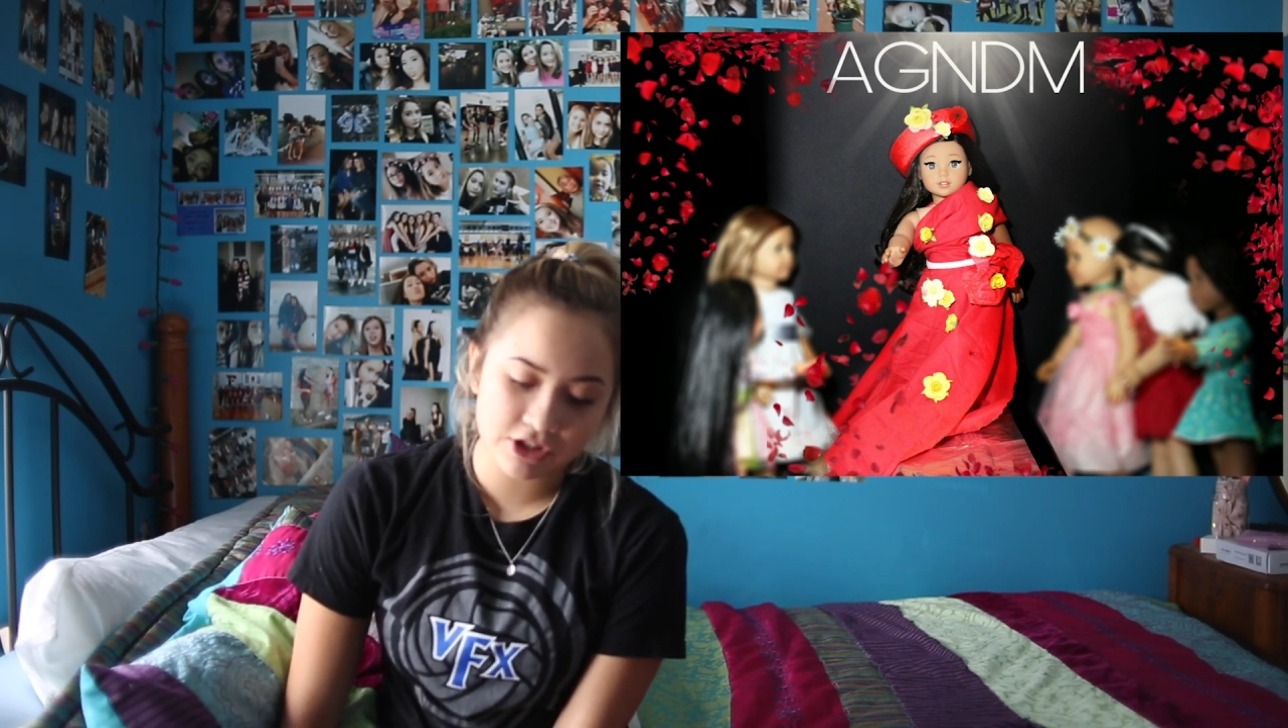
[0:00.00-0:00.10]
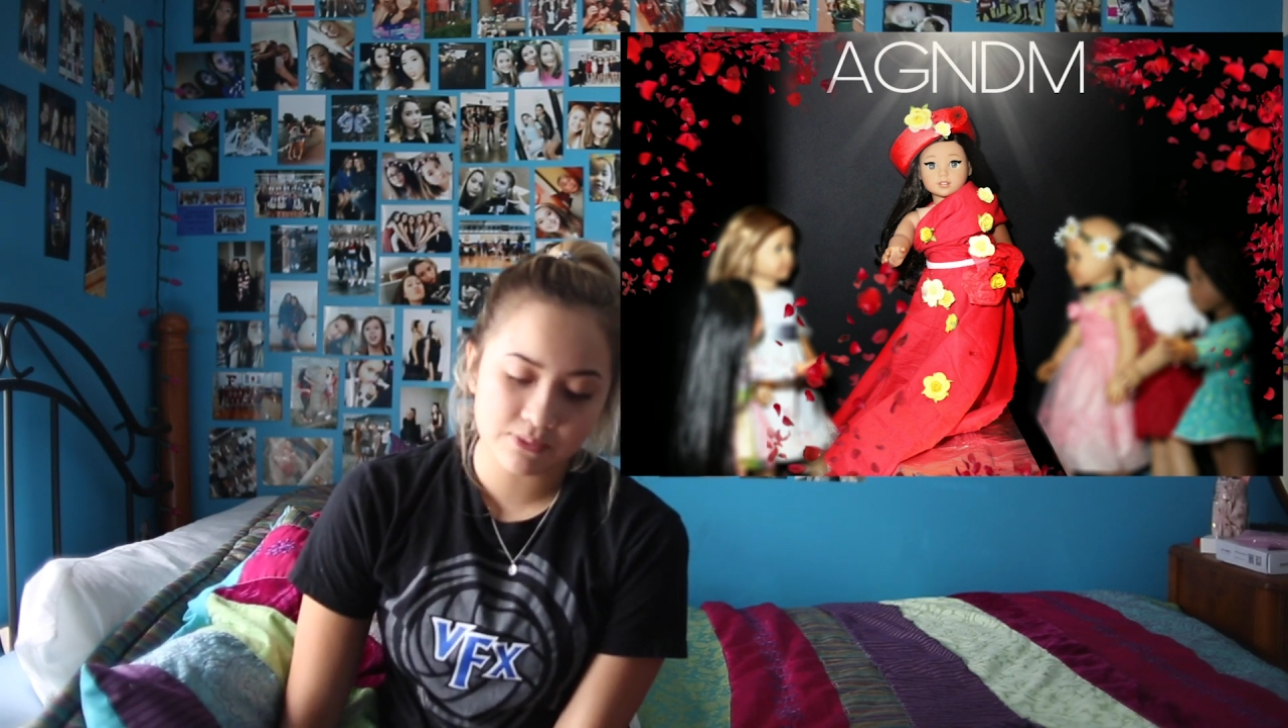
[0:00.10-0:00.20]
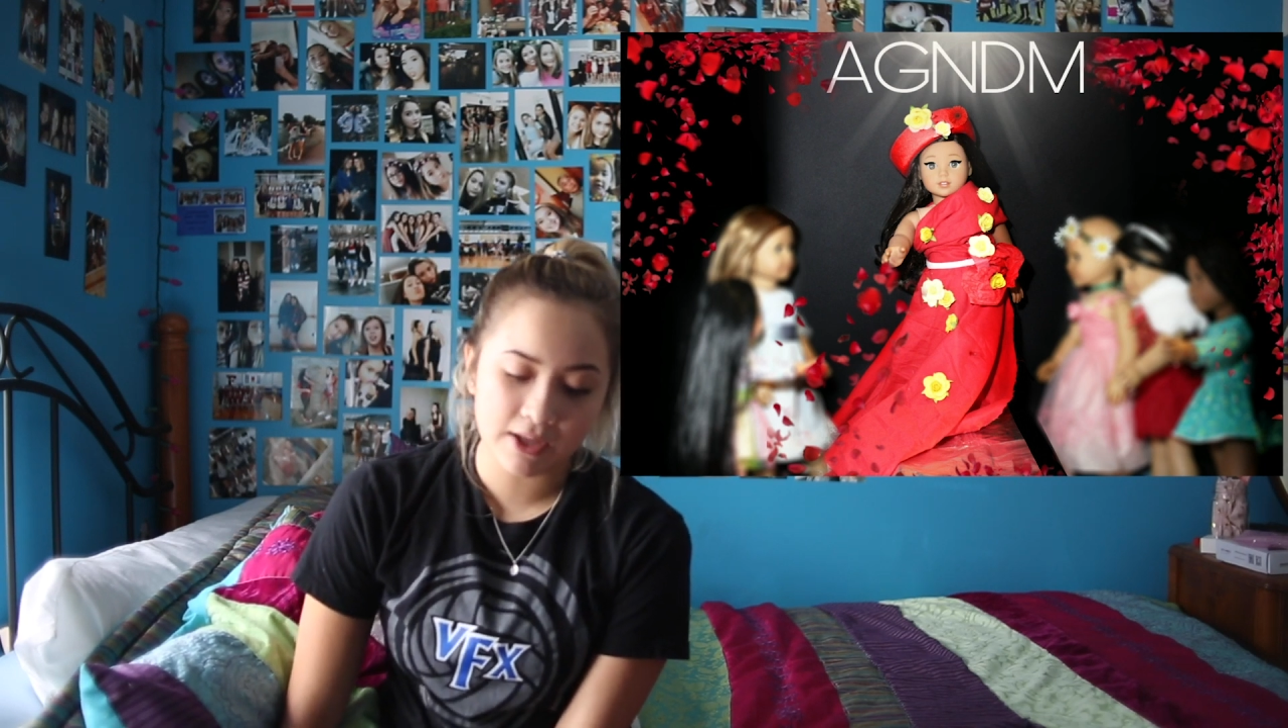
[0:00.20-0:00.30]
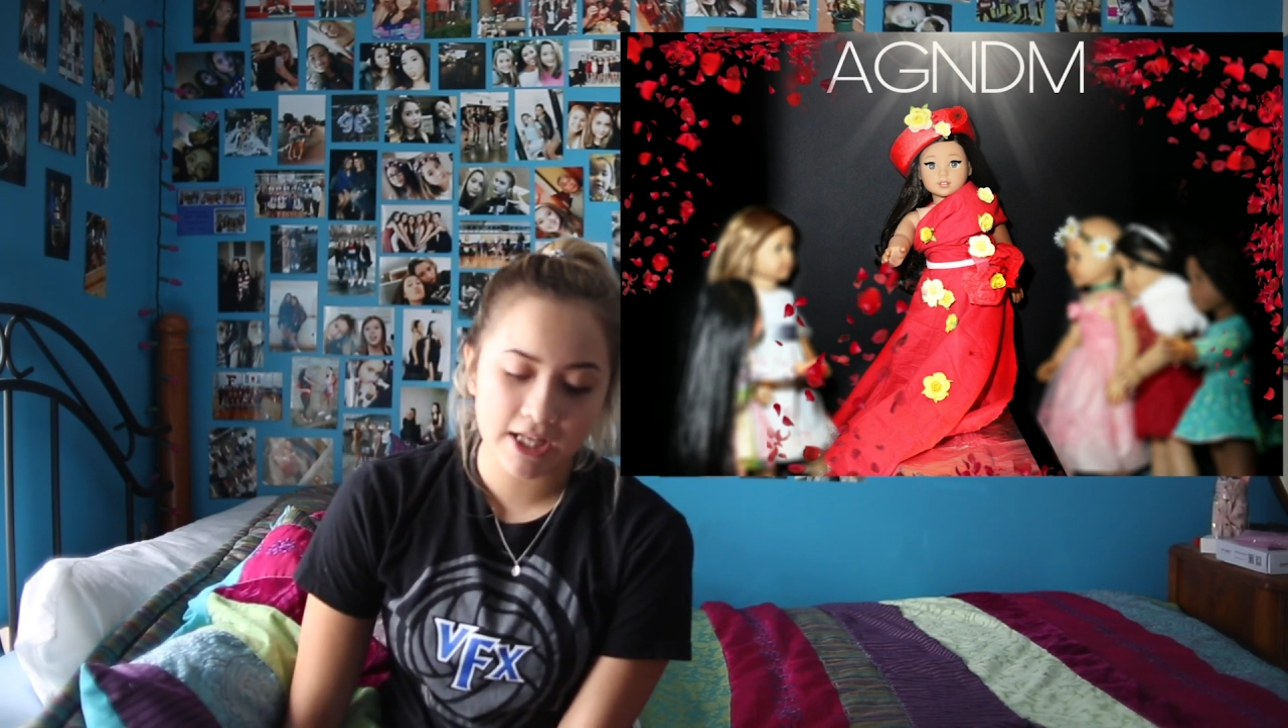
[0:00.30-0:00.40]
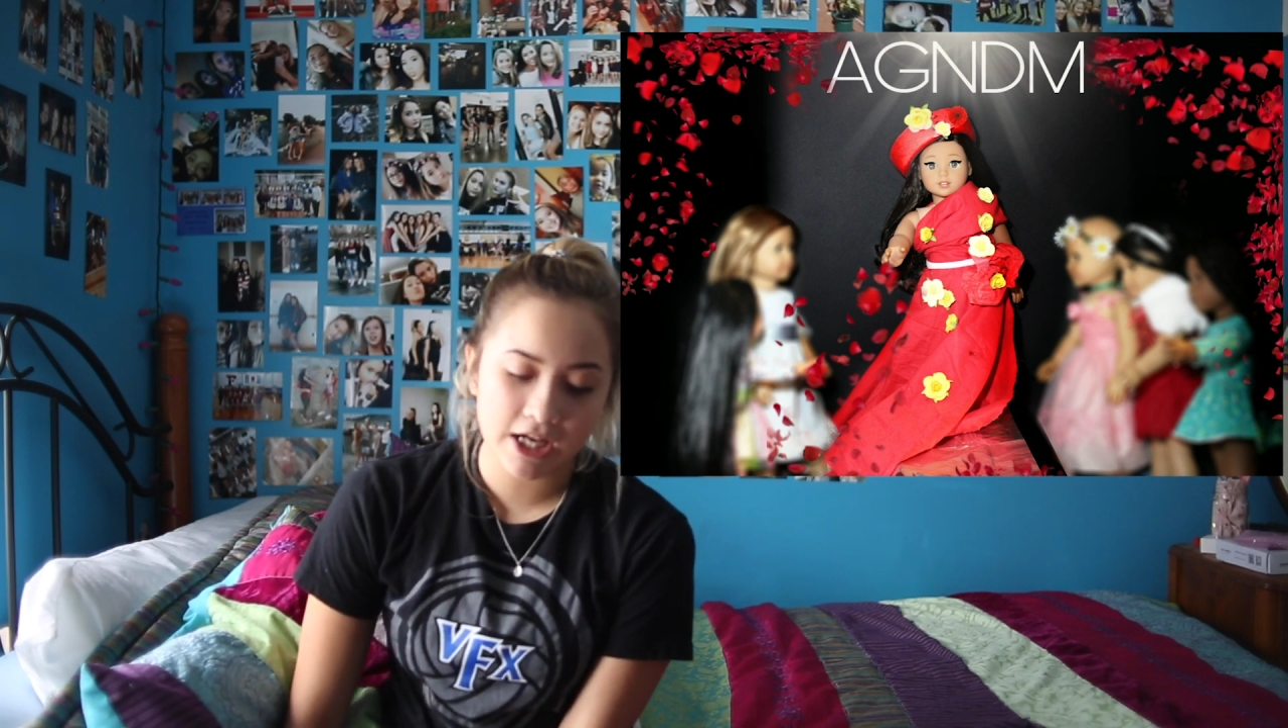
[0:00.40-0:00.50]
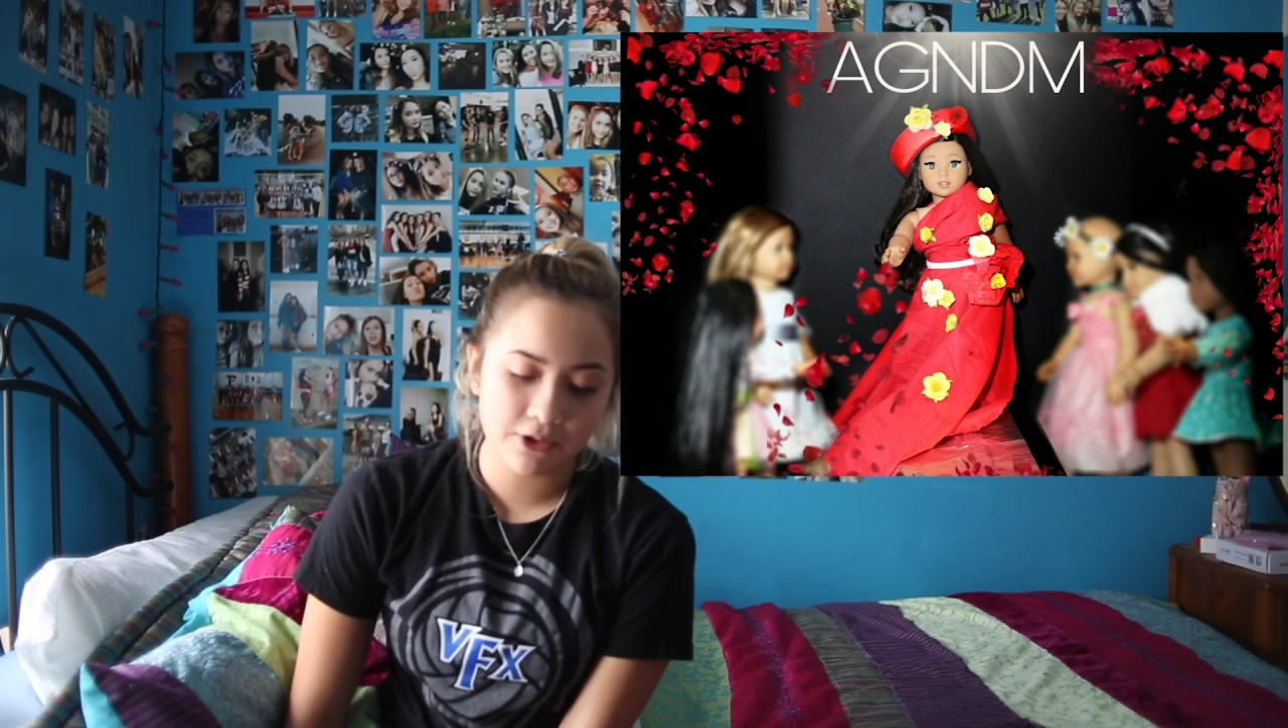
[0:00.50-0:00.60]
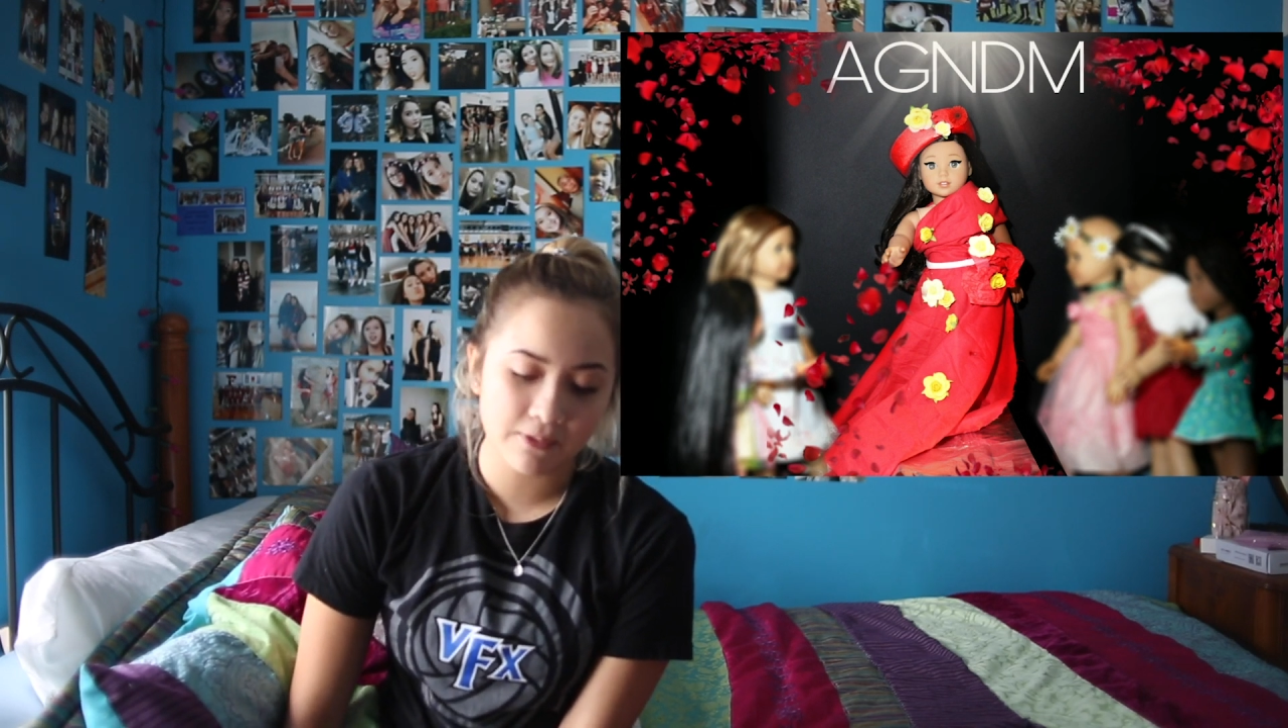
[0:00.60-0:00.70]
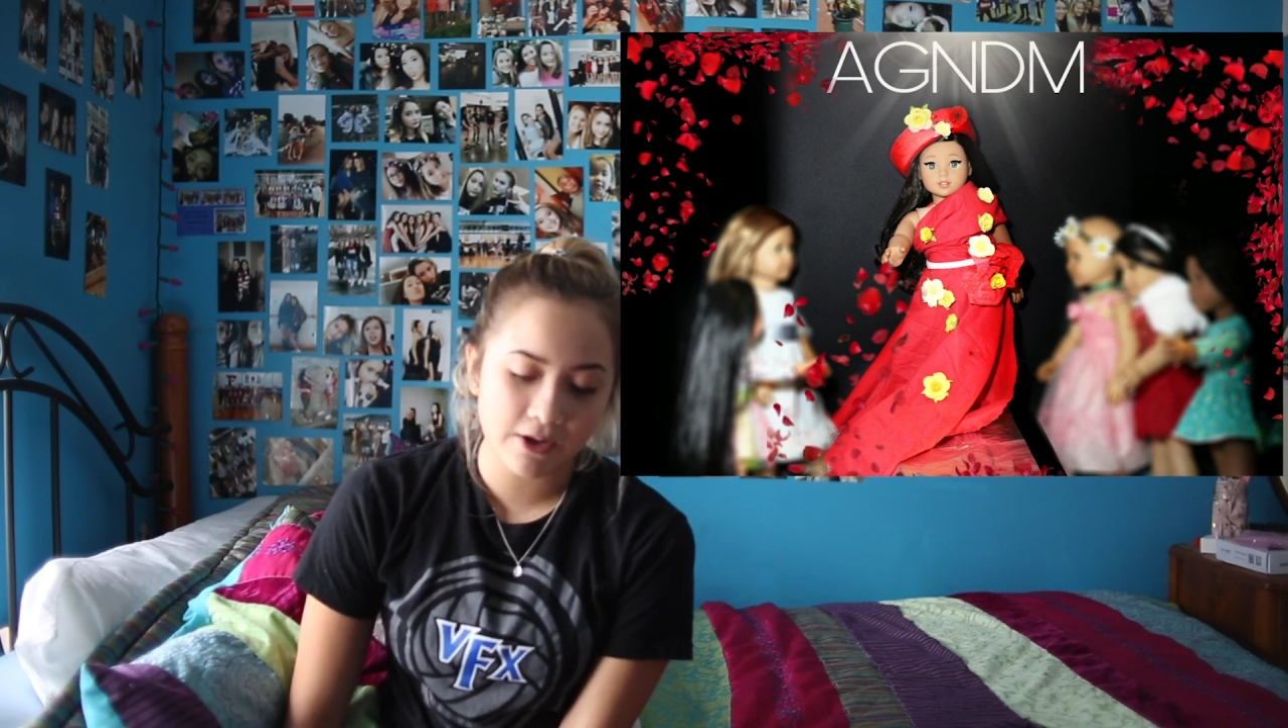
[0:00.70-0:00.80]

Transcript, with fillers: She's walking on a